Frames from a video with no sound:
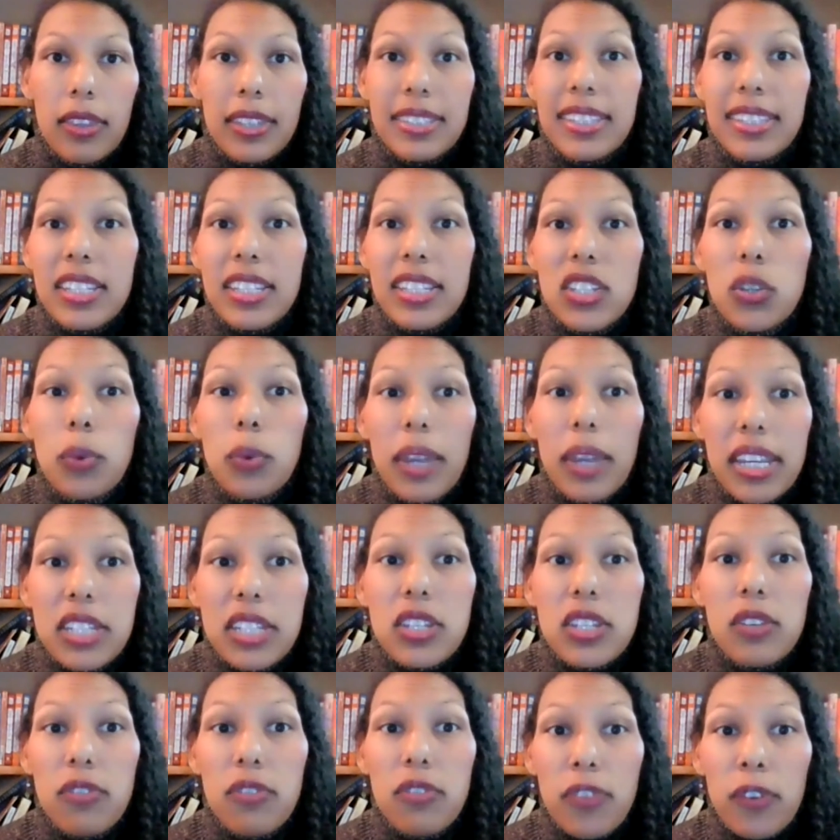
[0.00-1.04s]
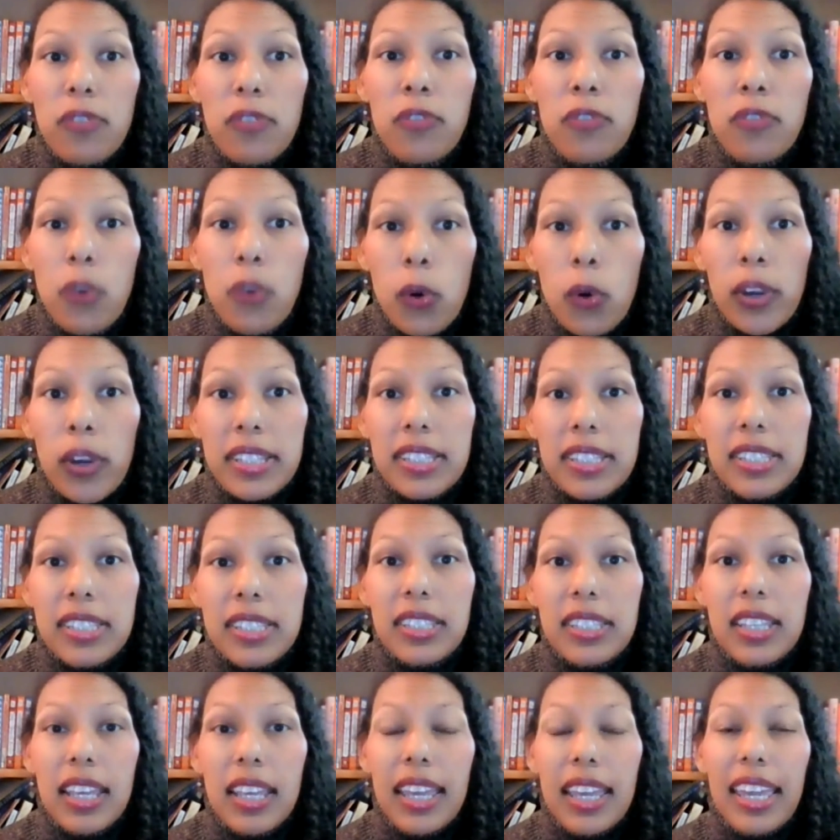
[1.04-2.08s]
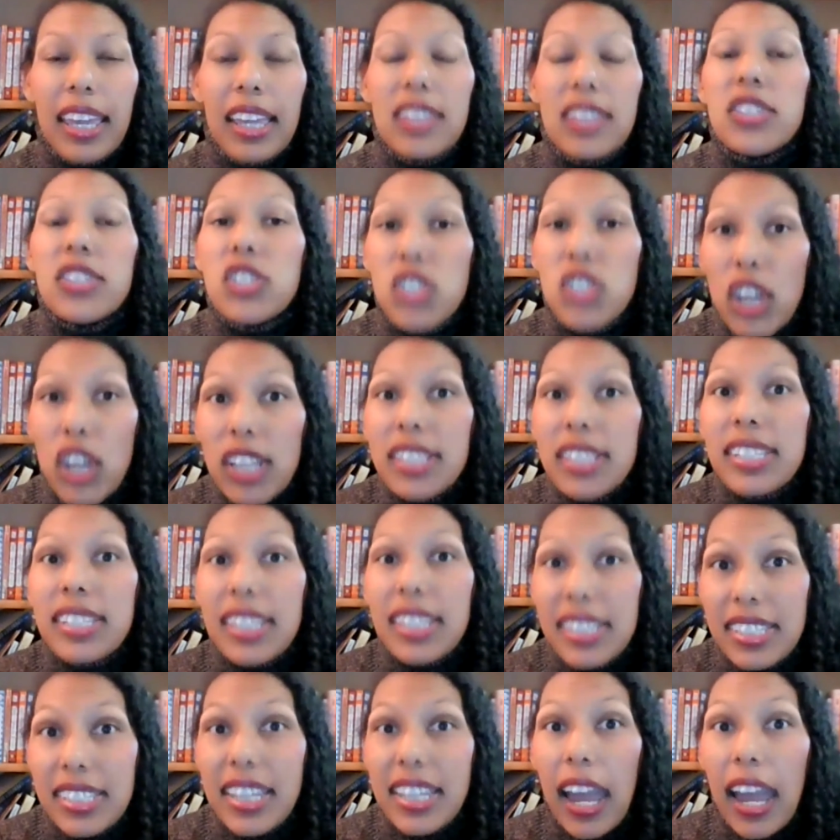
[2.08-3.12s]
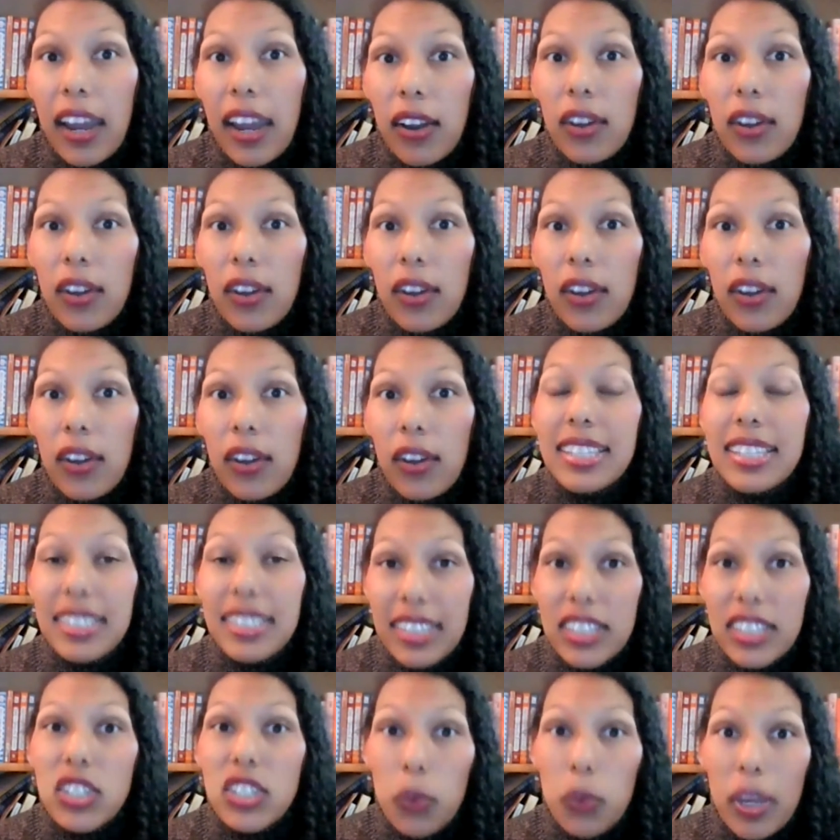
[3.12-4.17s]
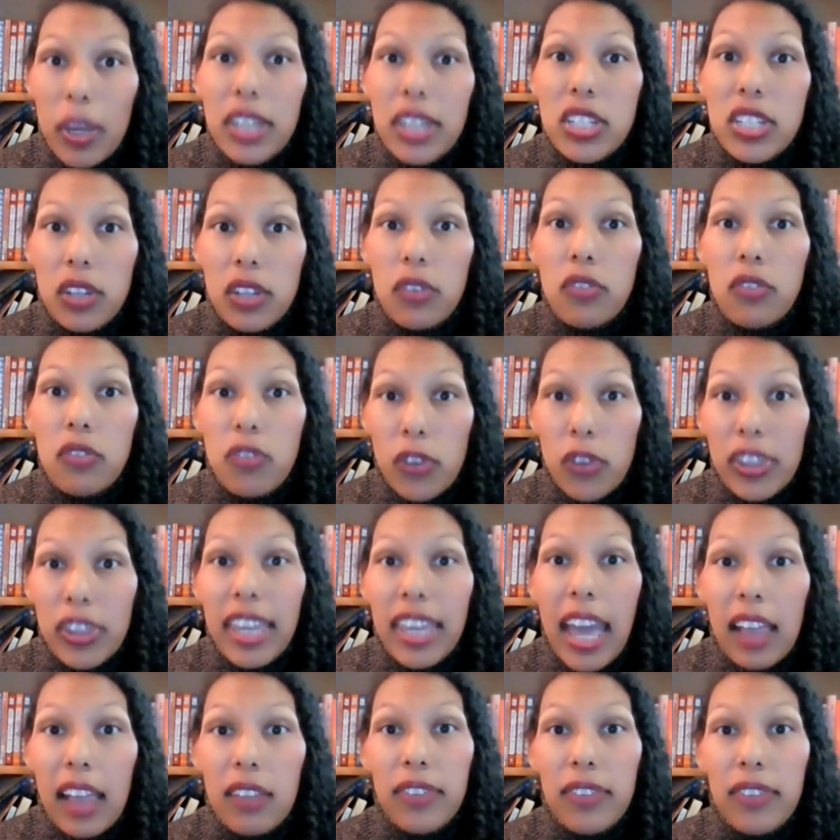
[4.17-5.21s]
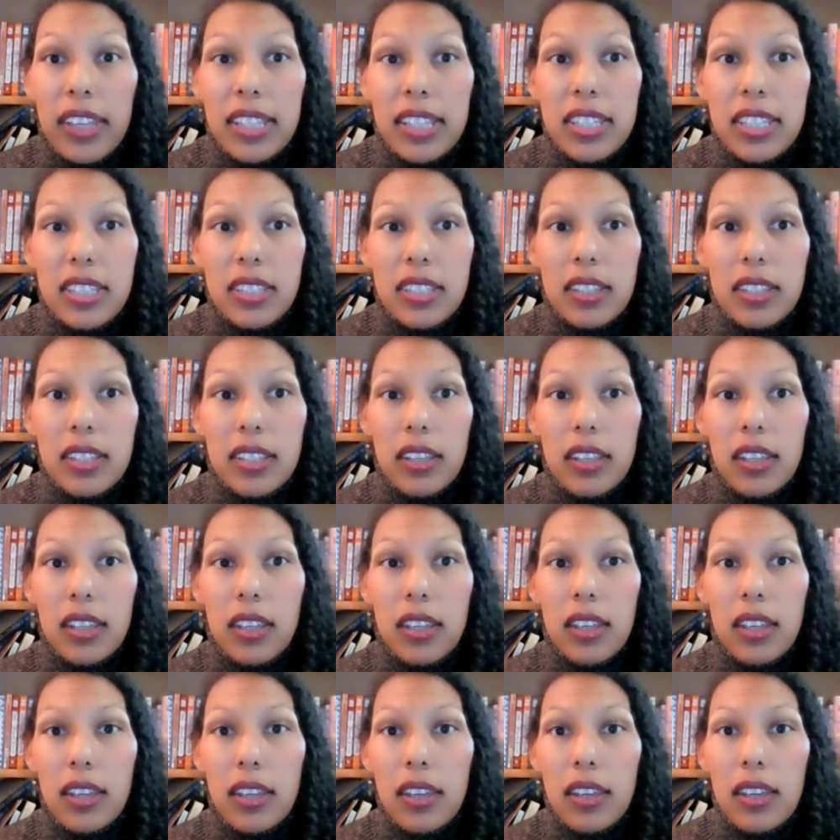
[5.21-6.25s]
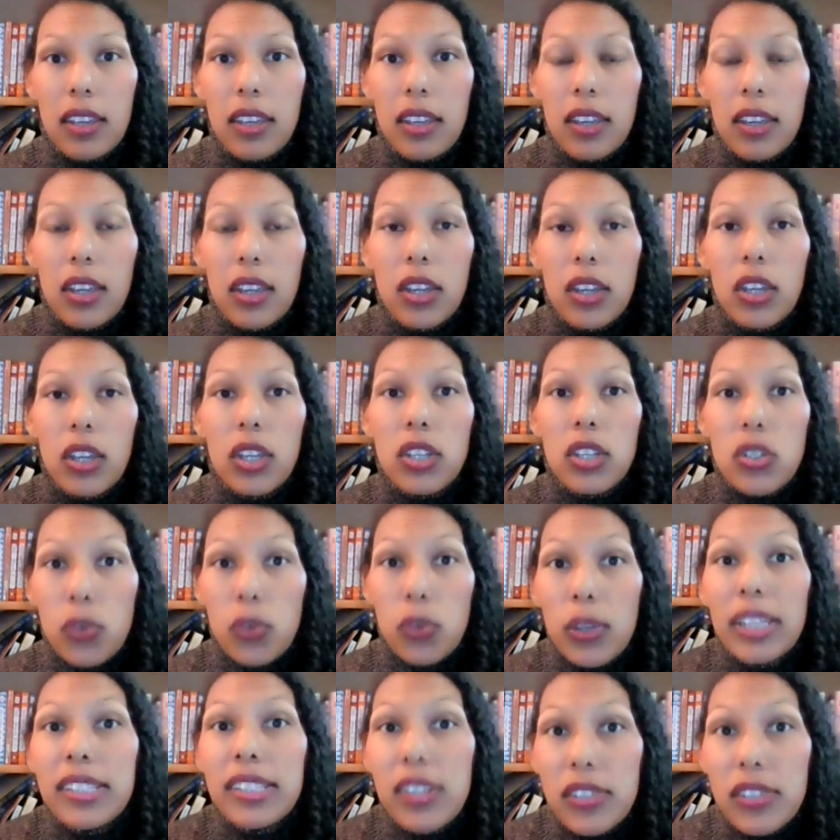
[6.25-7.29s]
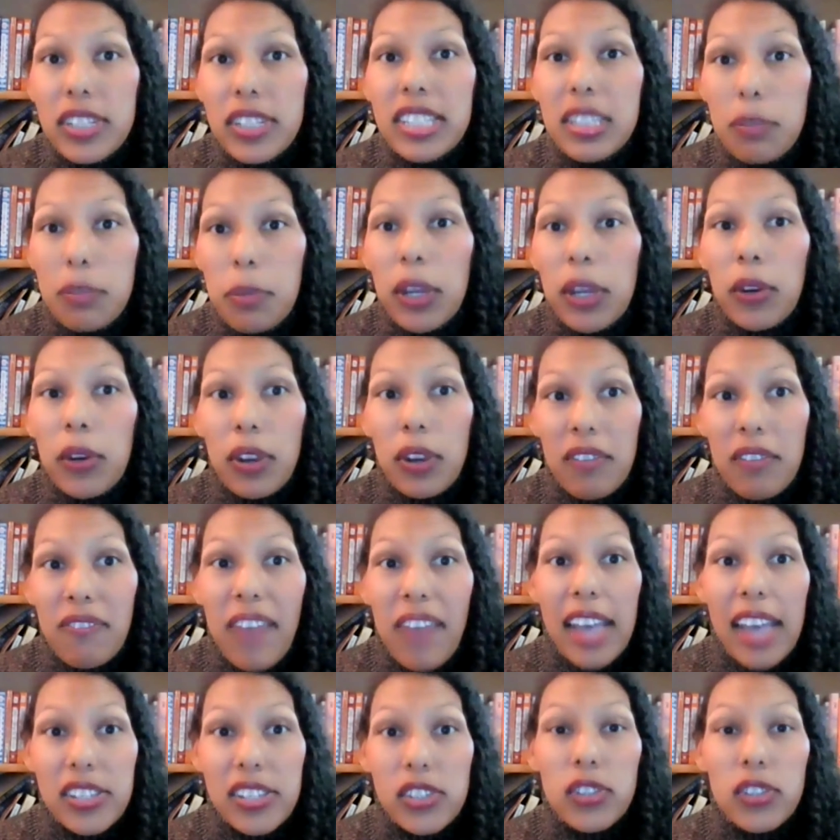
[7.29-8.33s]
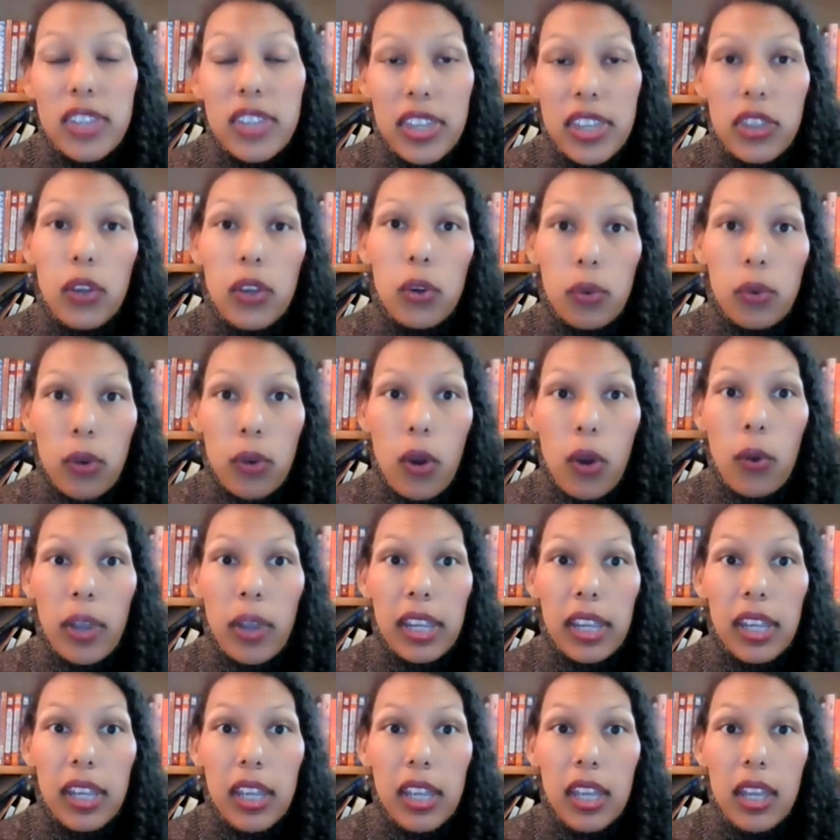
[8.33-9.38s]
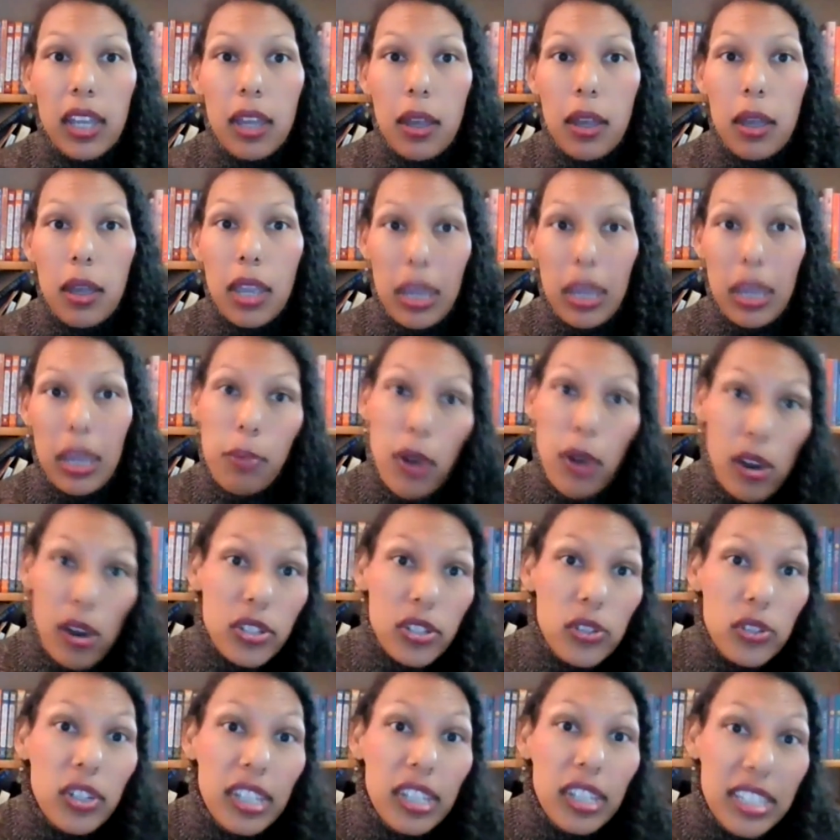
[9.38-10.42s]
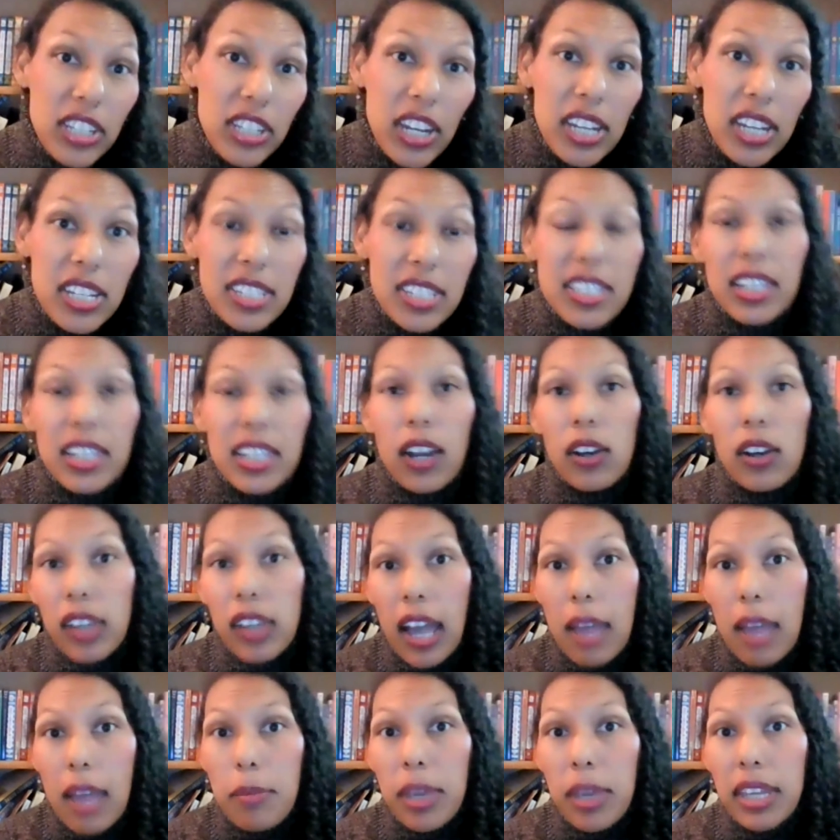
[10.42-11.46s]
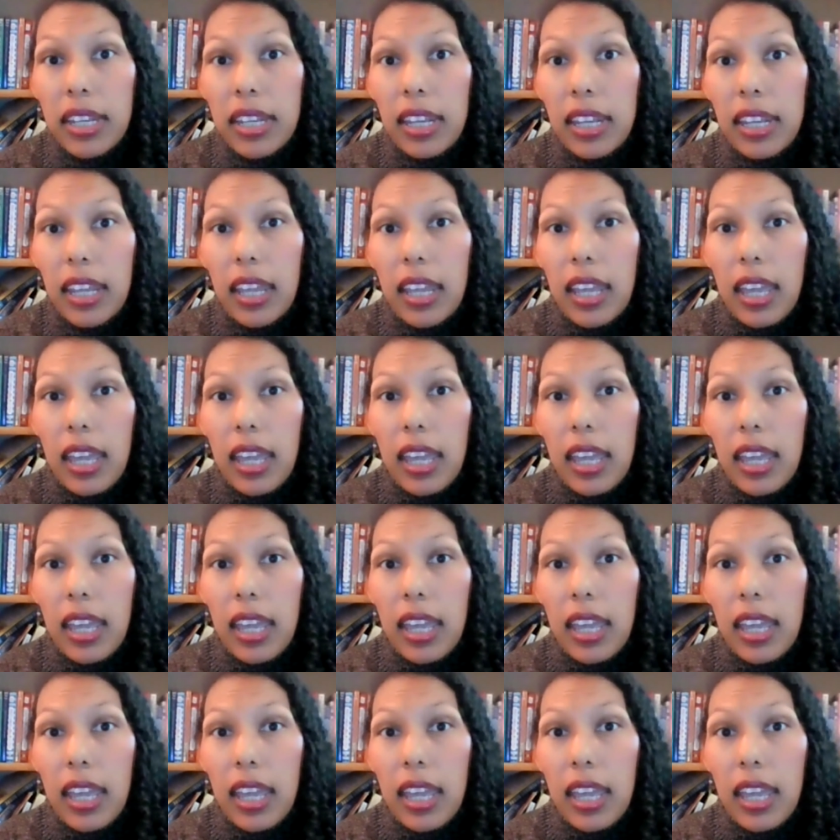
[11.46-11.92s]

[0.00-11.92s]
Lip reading: The situation for forests is just as dire as the situation for the elephants. Trees are disappearing faster than they're growing, in part due to changes in our climate,